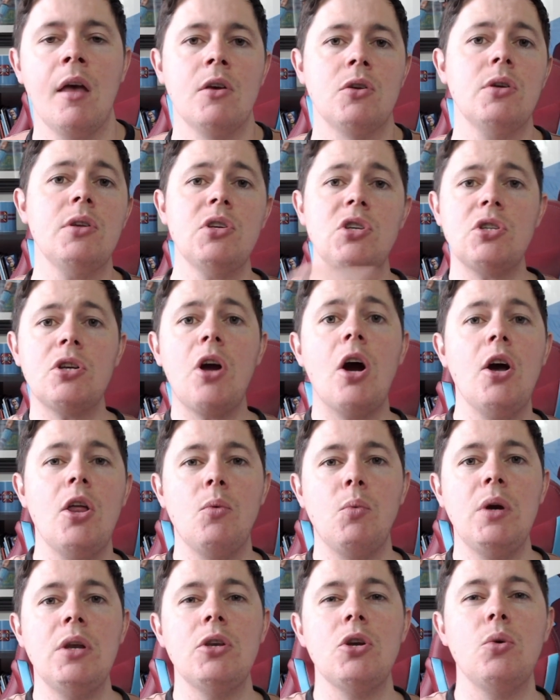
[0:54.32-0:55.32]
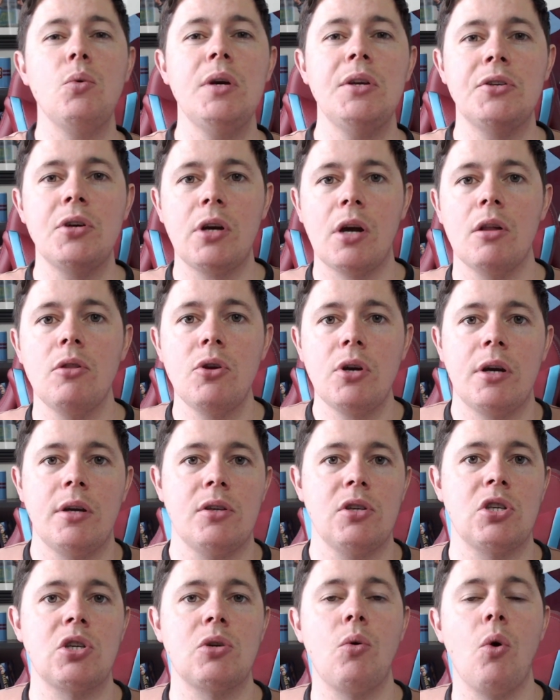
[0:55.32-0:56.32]
So at the start of the window, we took a look at the
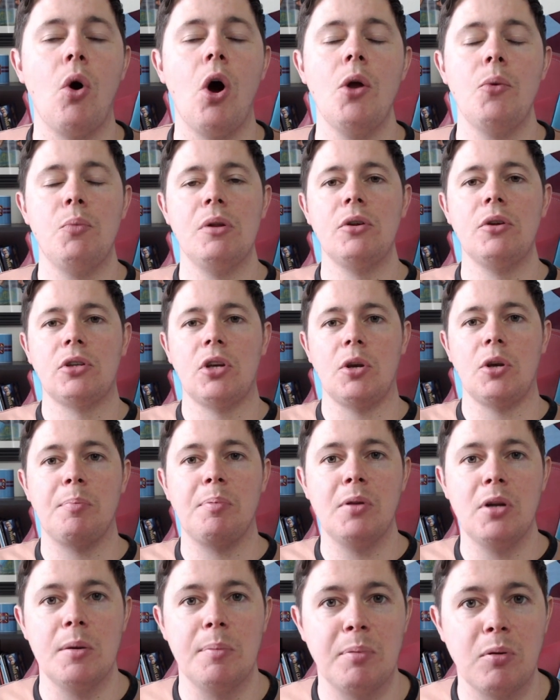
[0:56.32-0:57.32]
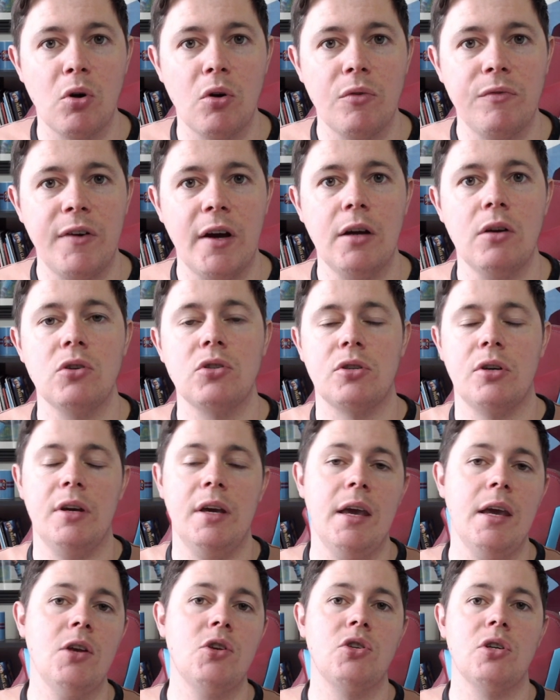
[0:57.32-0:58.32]
squad. We looked at the player profiles, their
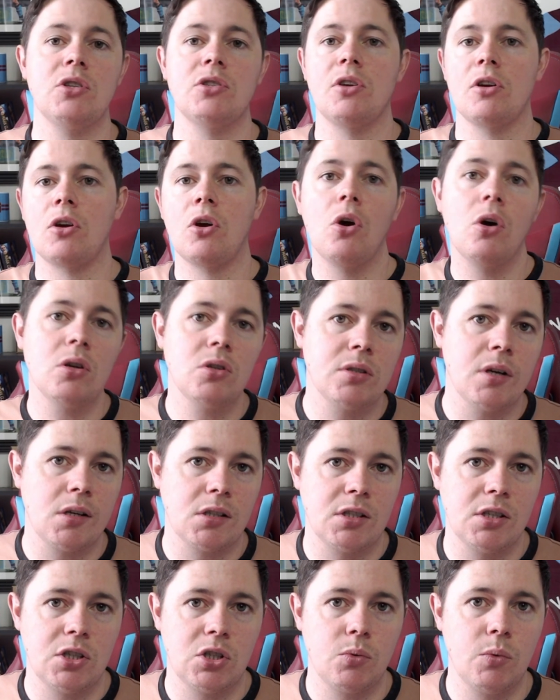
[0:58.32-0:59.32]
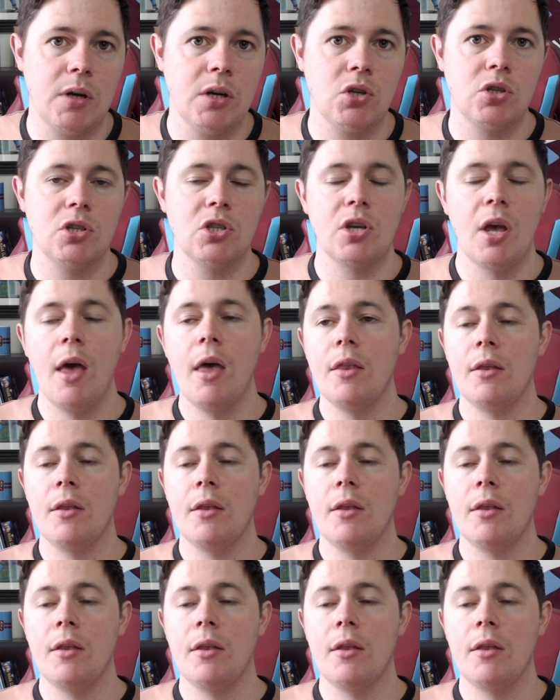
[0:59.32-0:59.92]
ages, their contract situations.